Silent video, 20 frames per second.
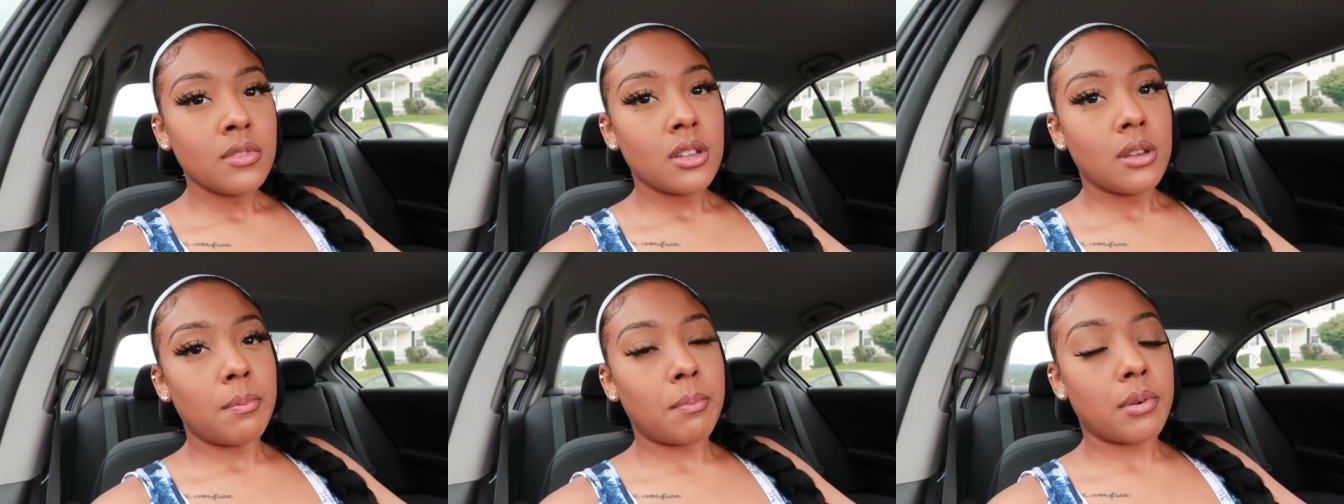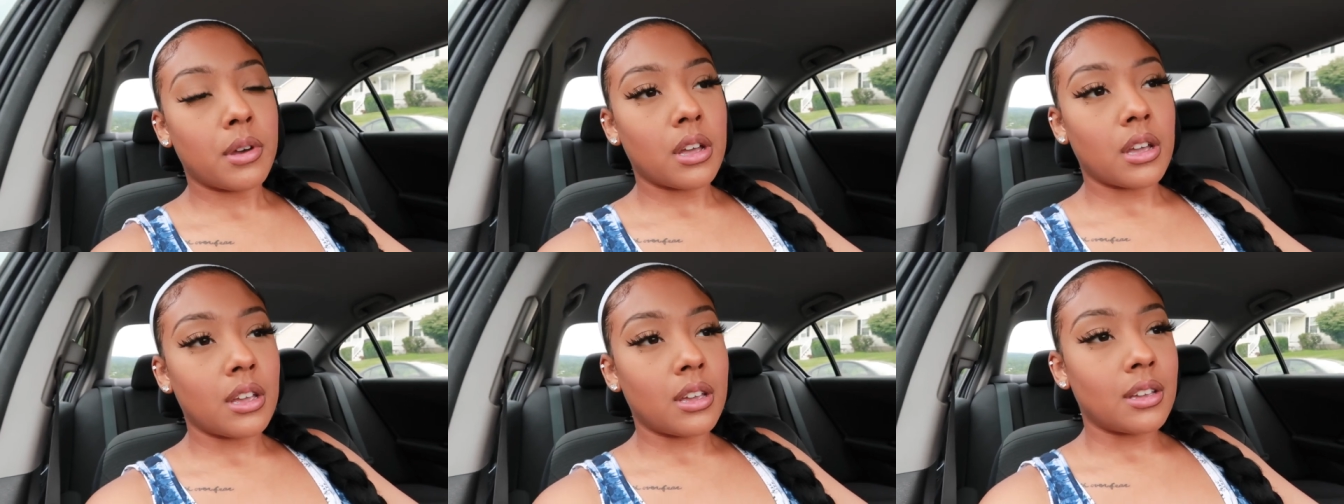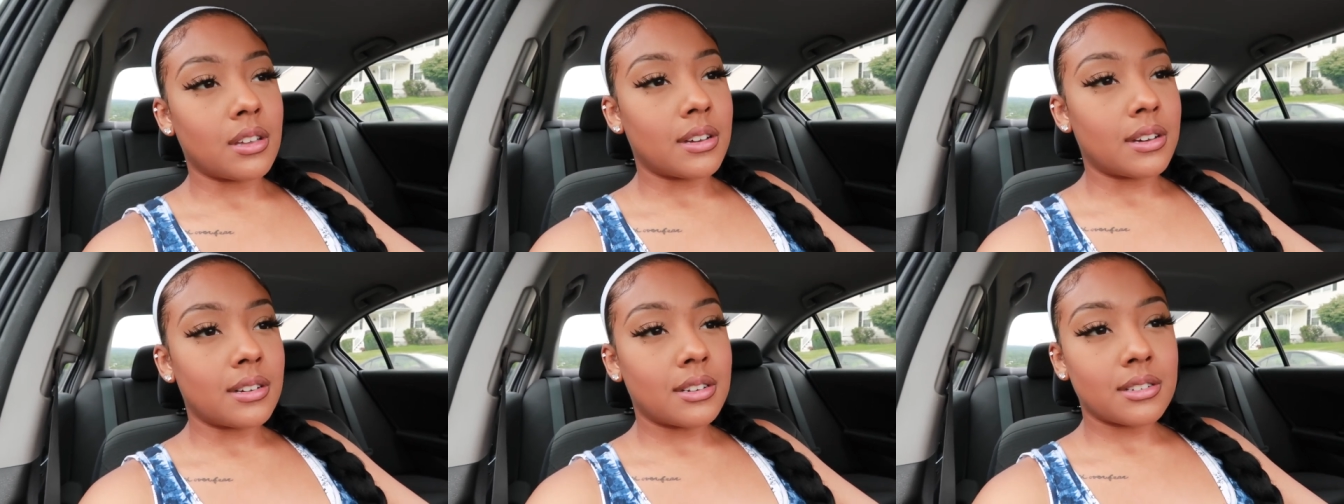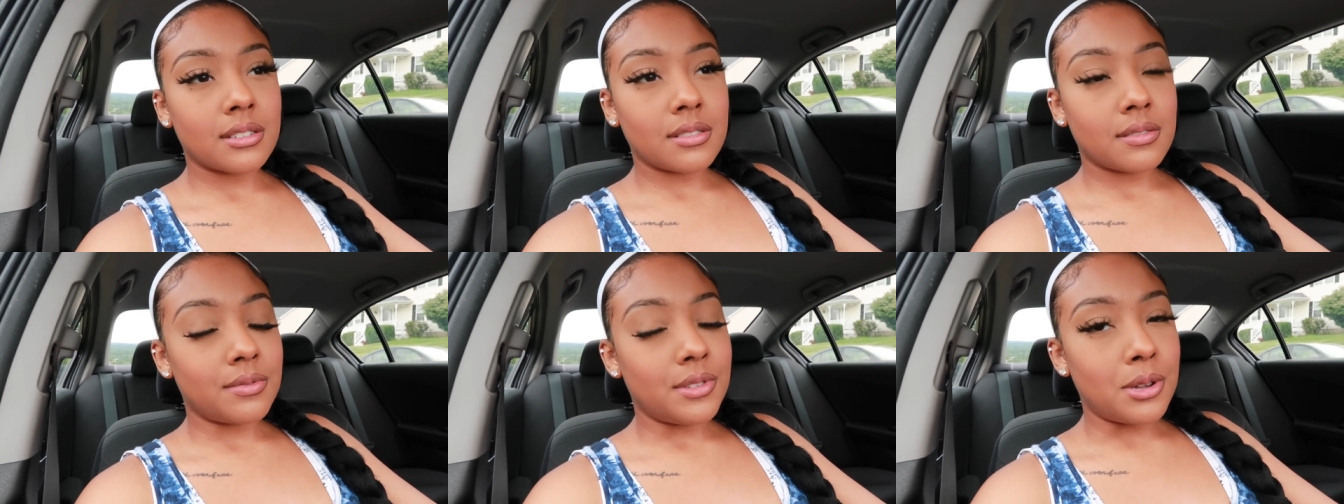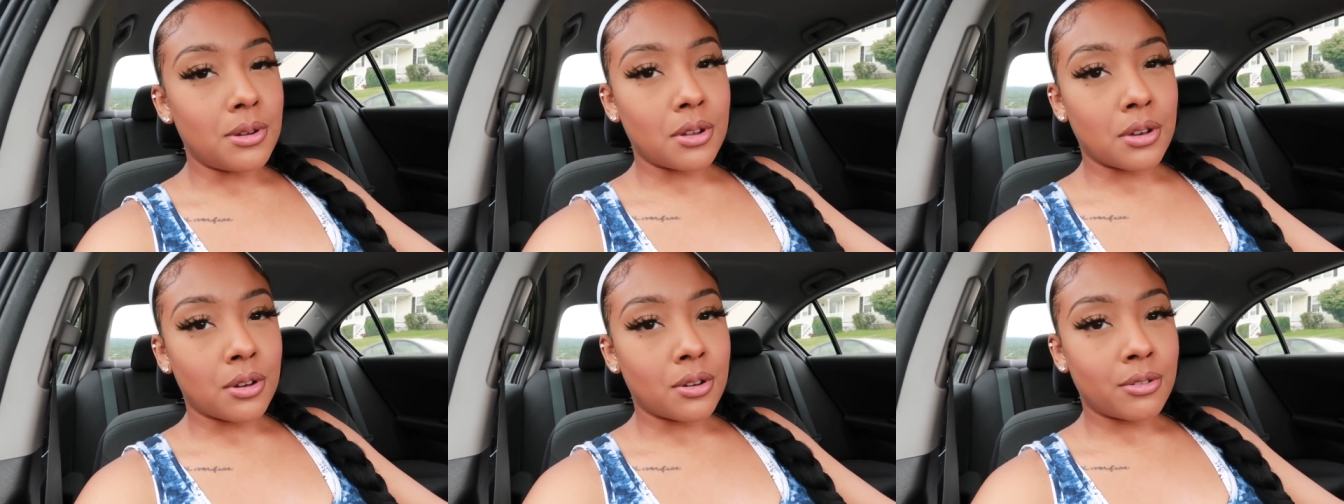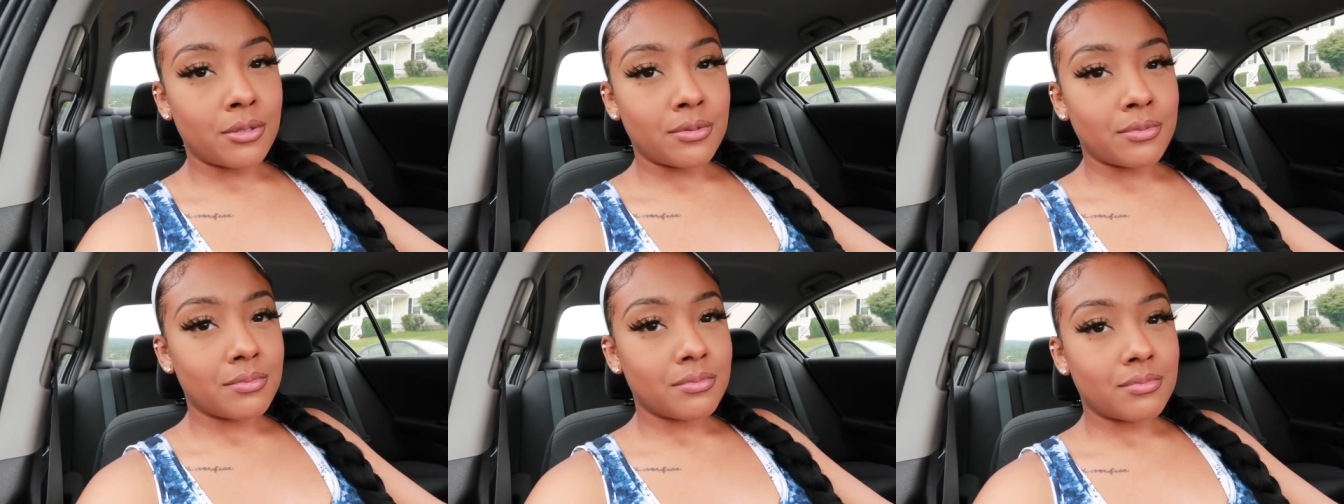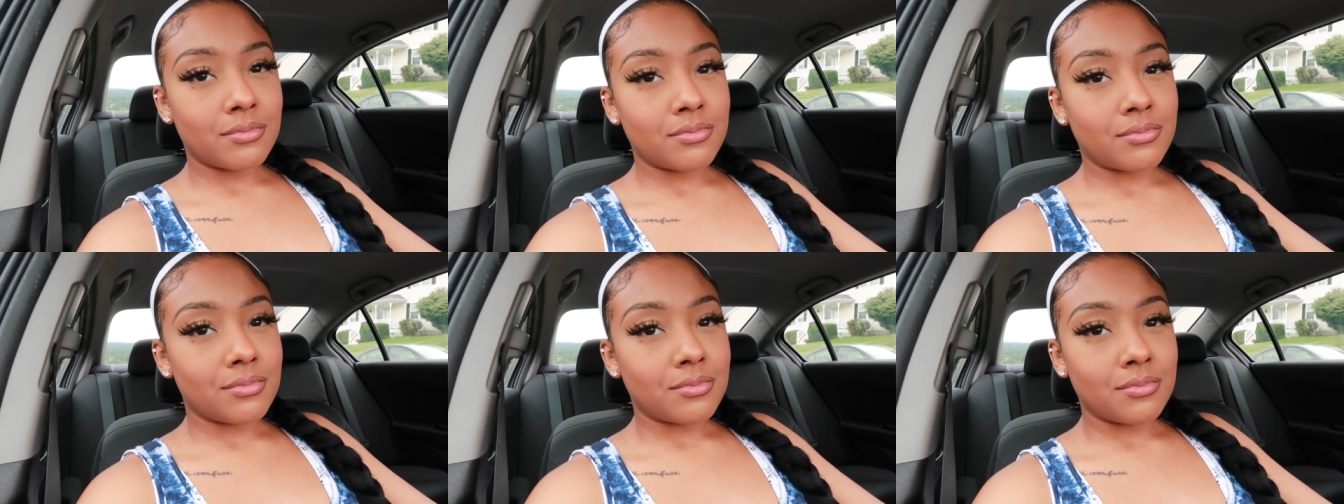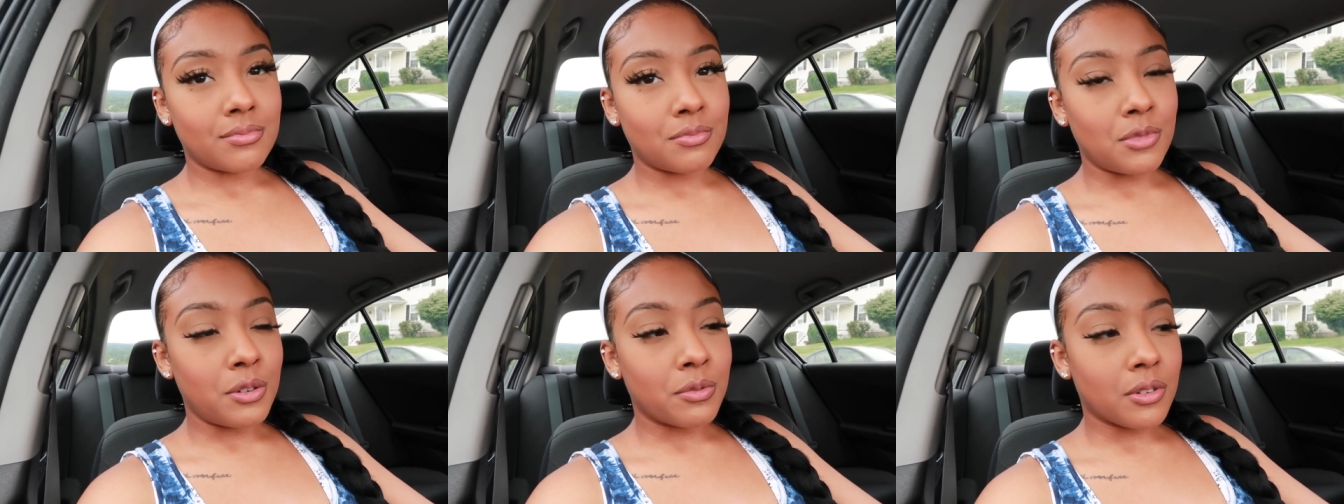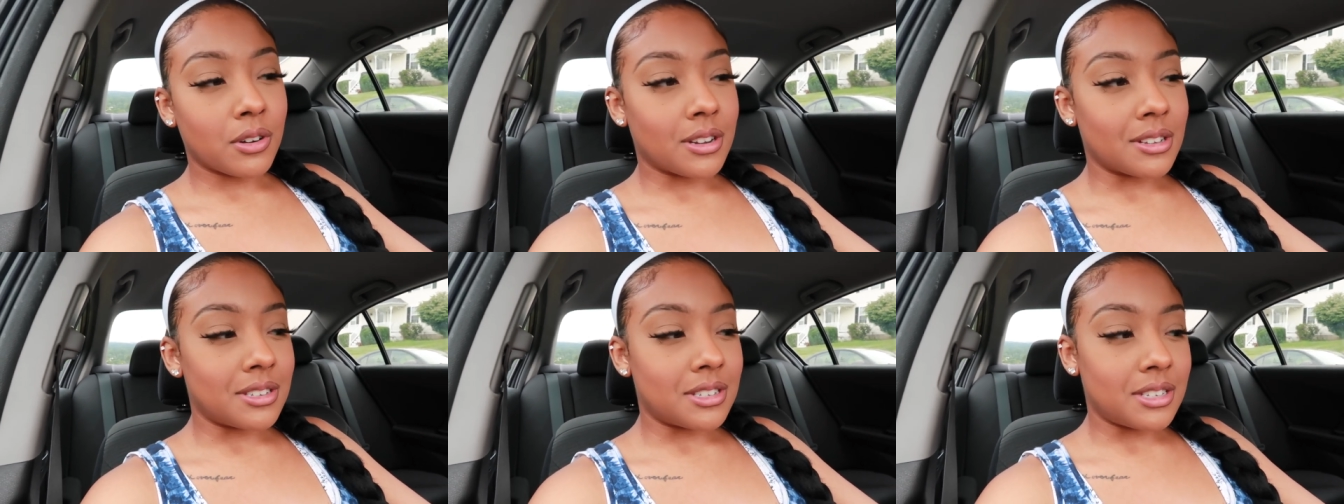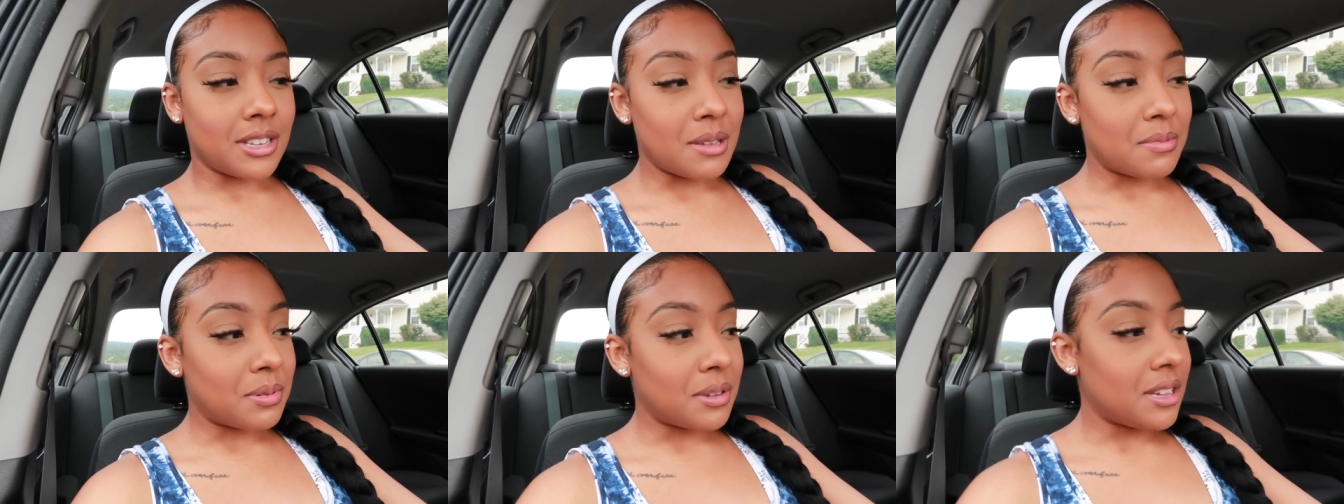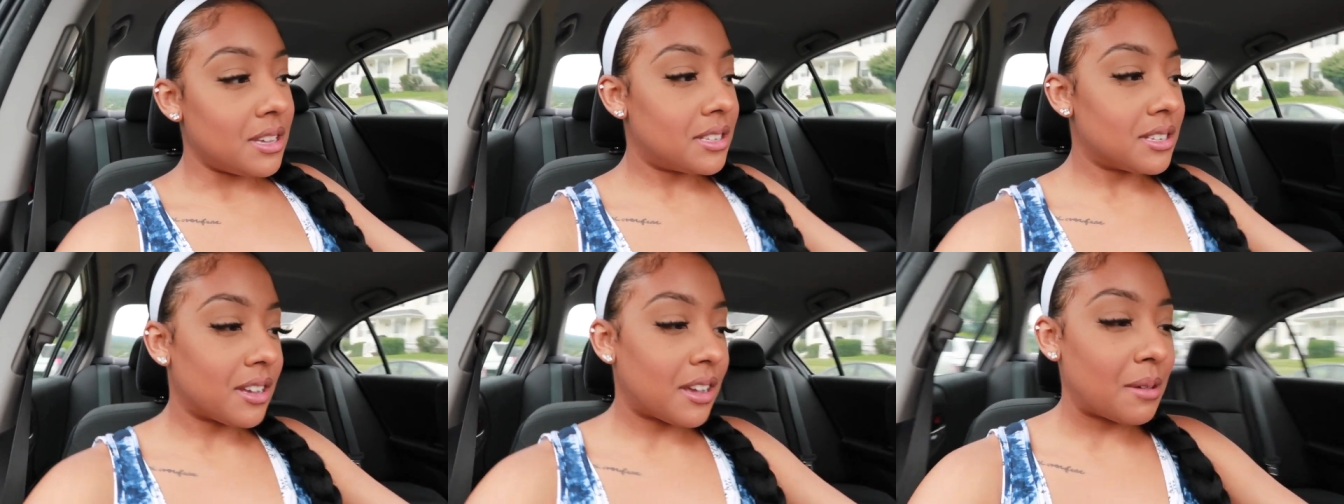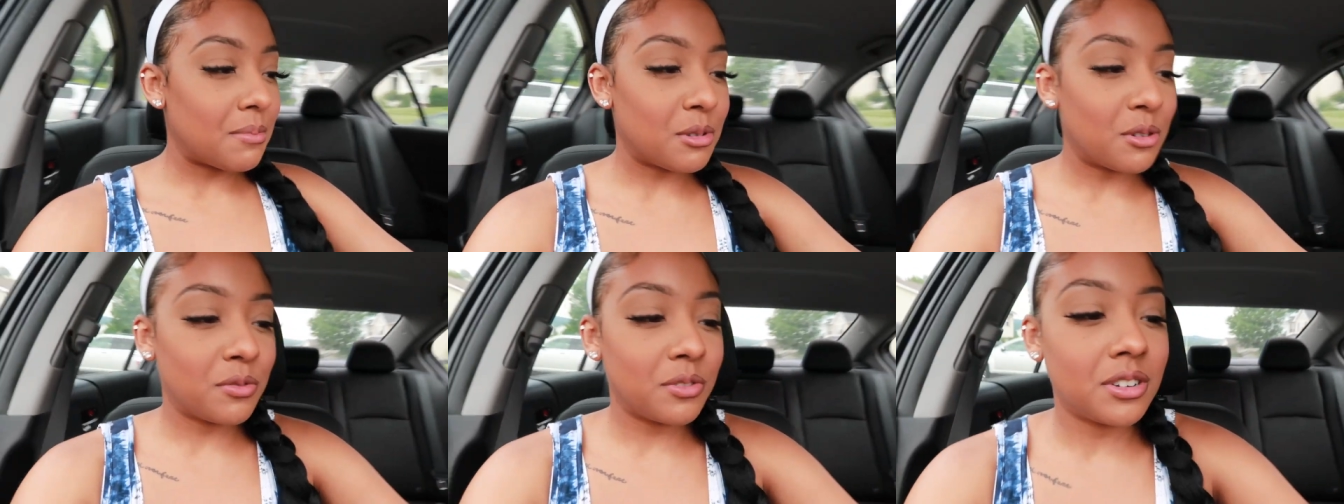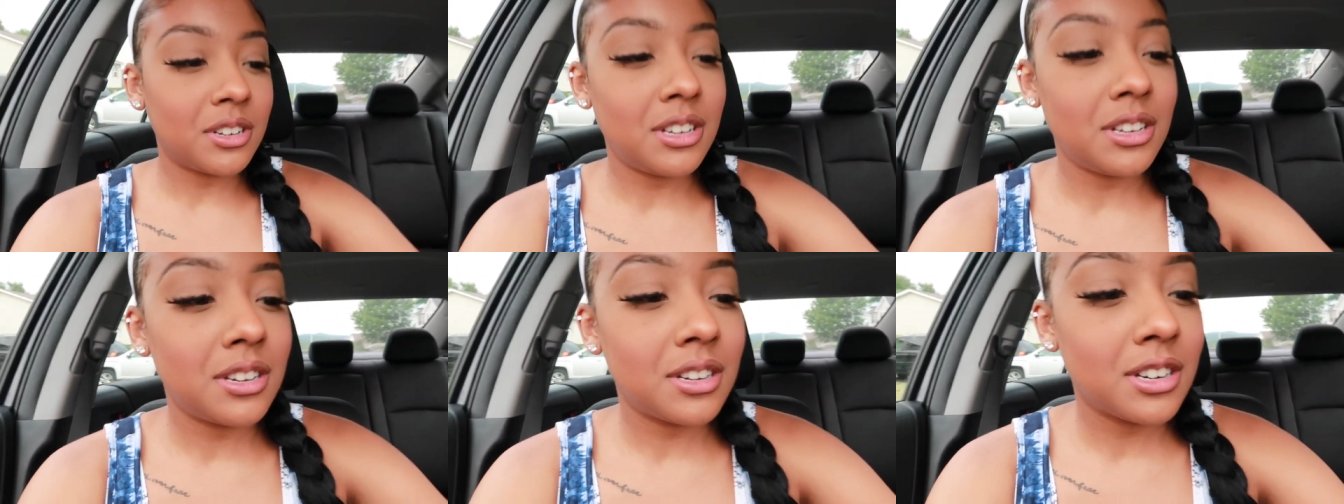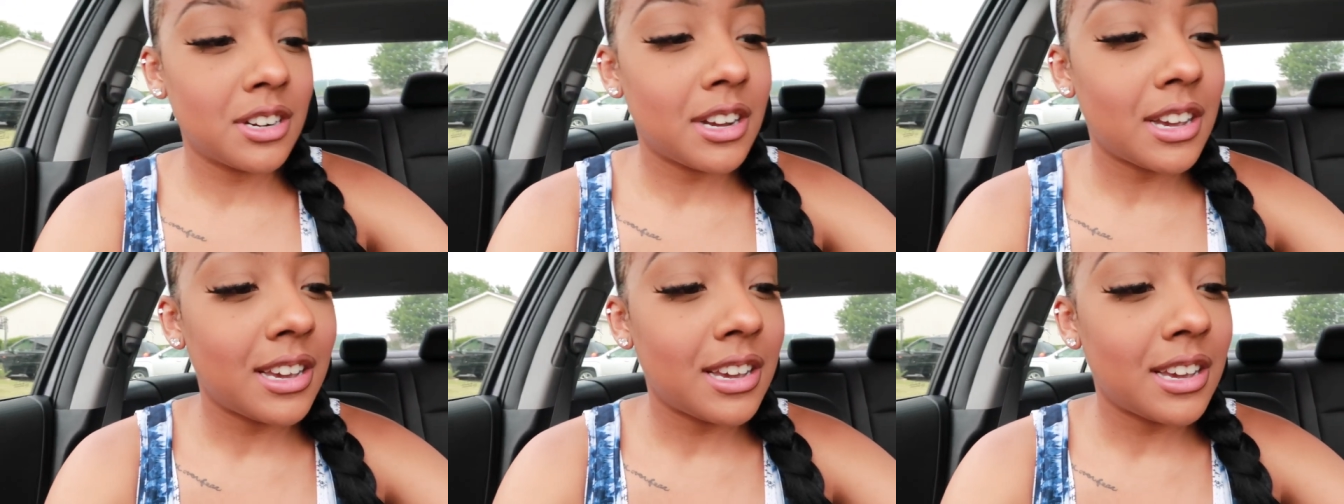But, you know, we run on CP time over here.